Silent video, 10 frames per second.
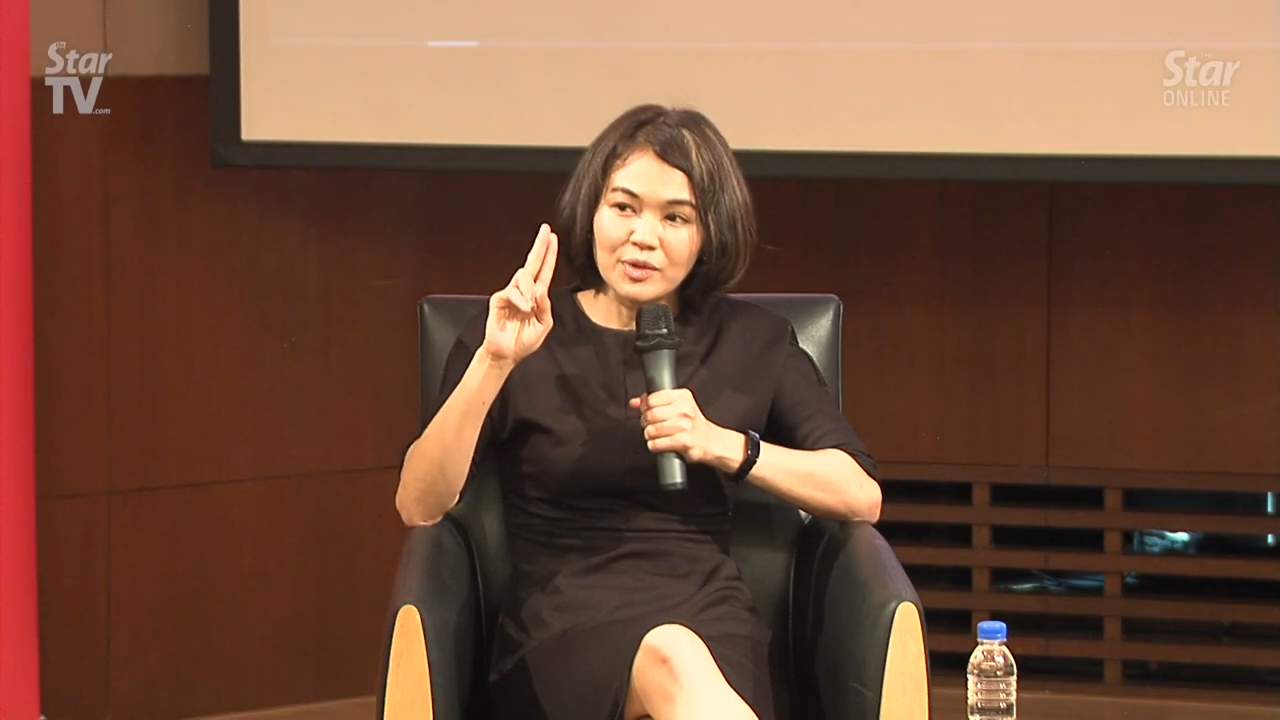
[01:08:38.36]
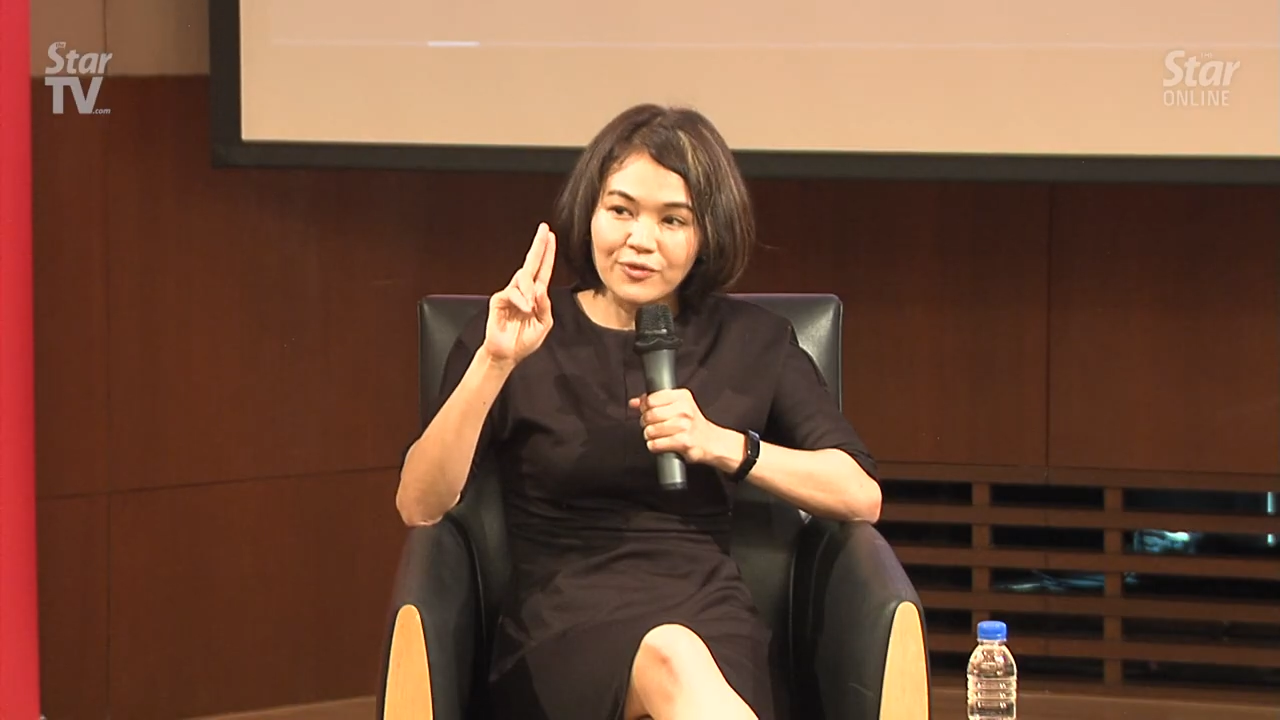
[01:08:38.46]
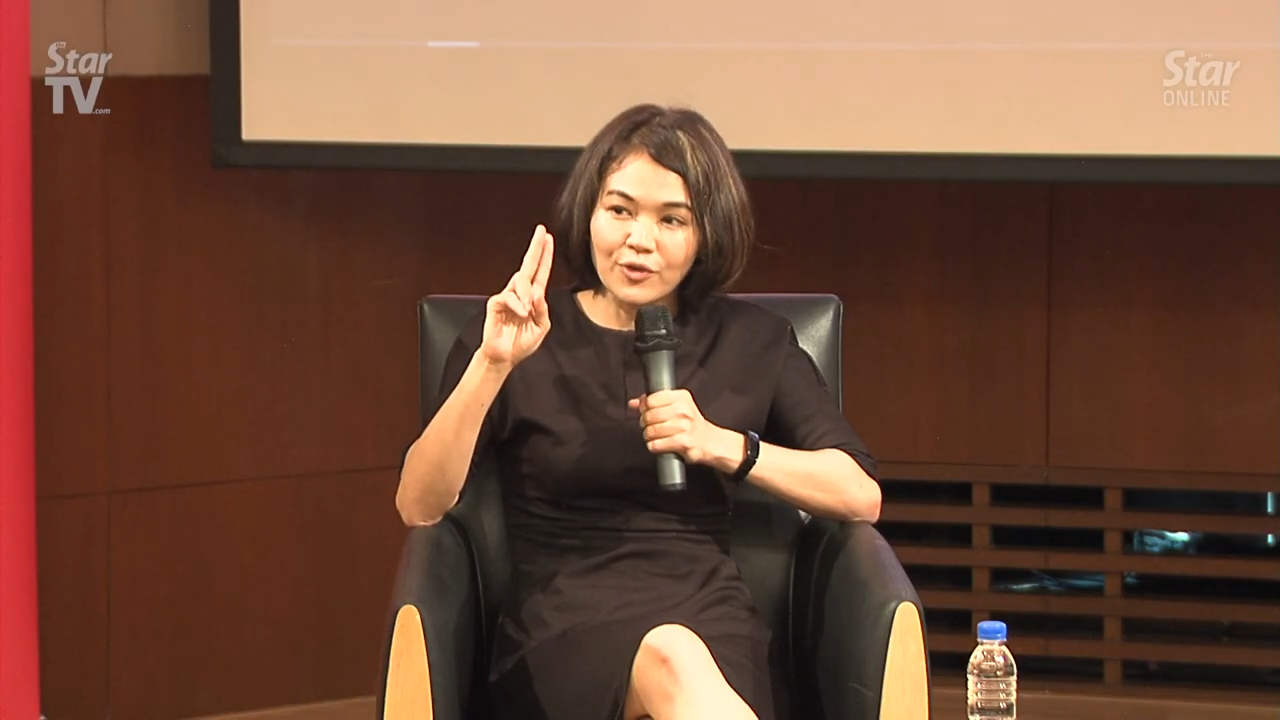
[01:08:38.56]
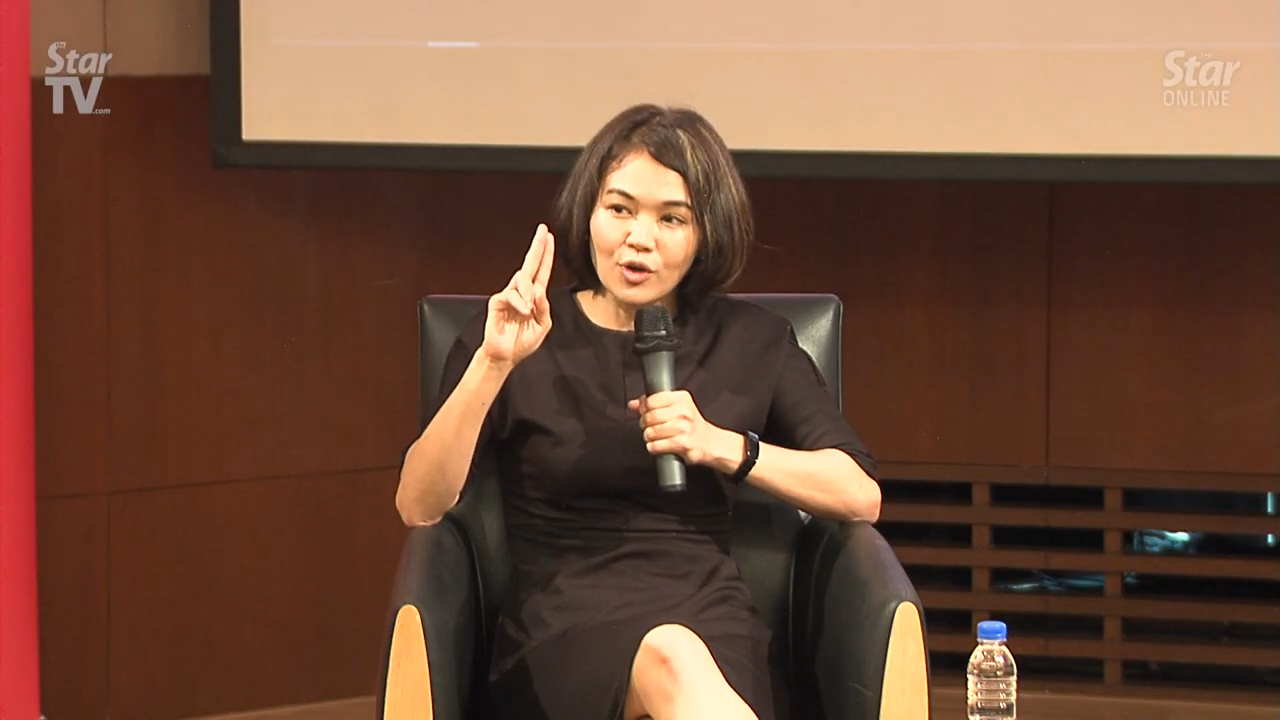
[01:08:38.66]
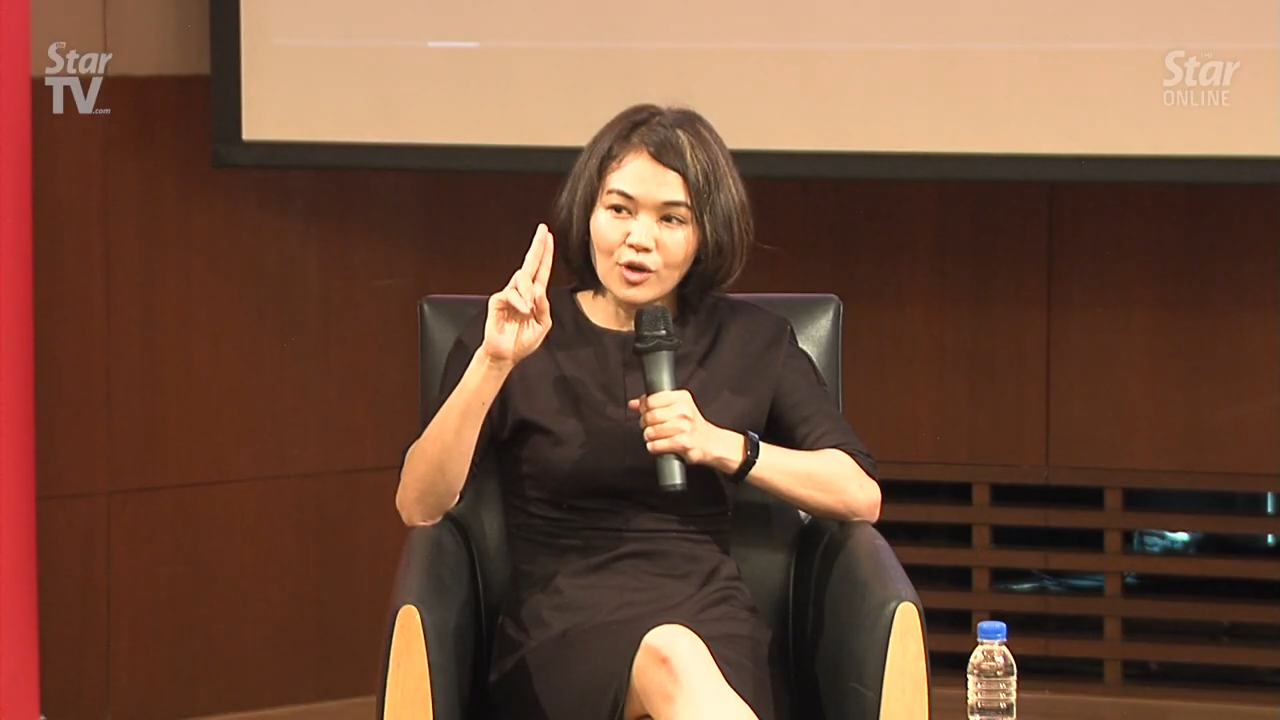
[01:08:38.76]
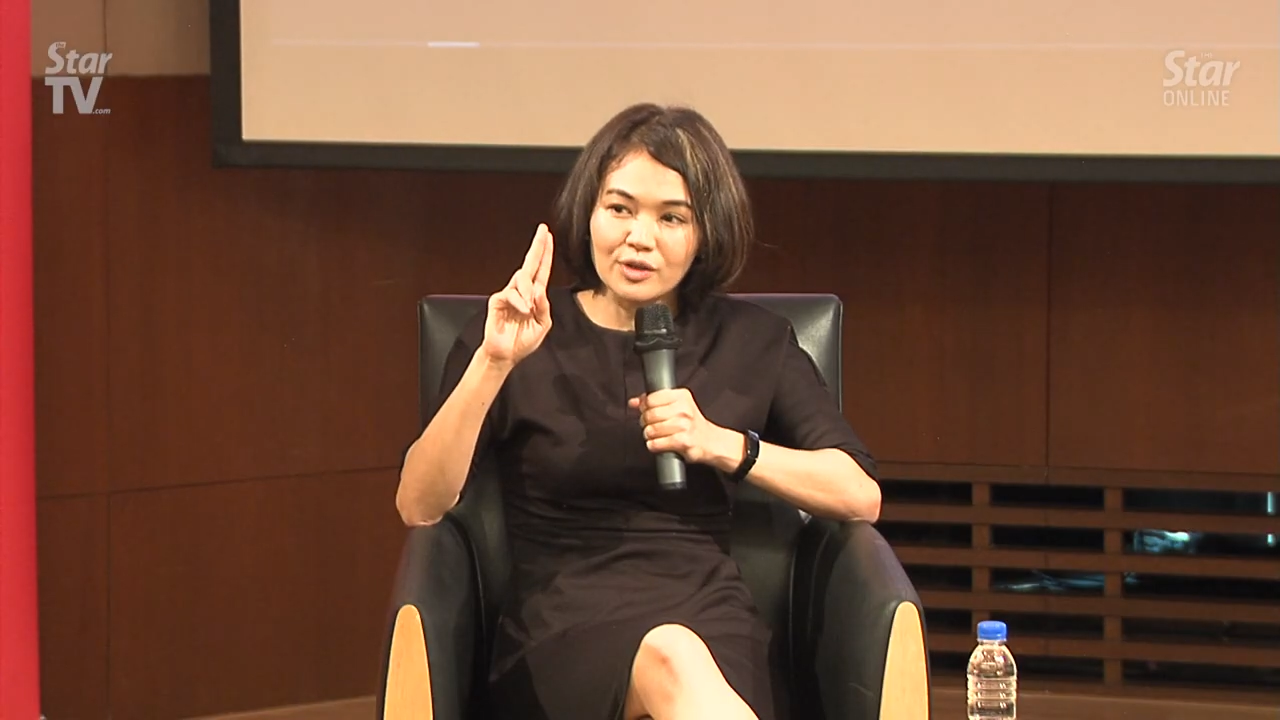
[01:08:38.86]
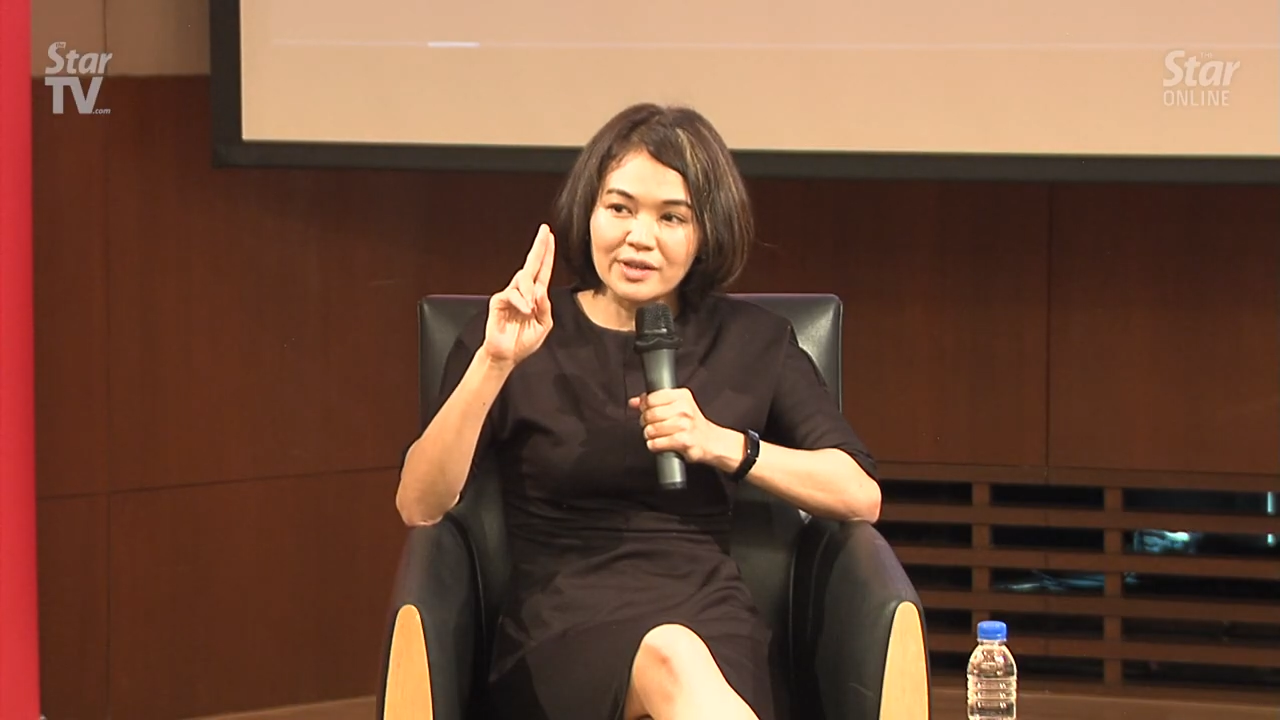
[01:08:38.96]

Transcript: before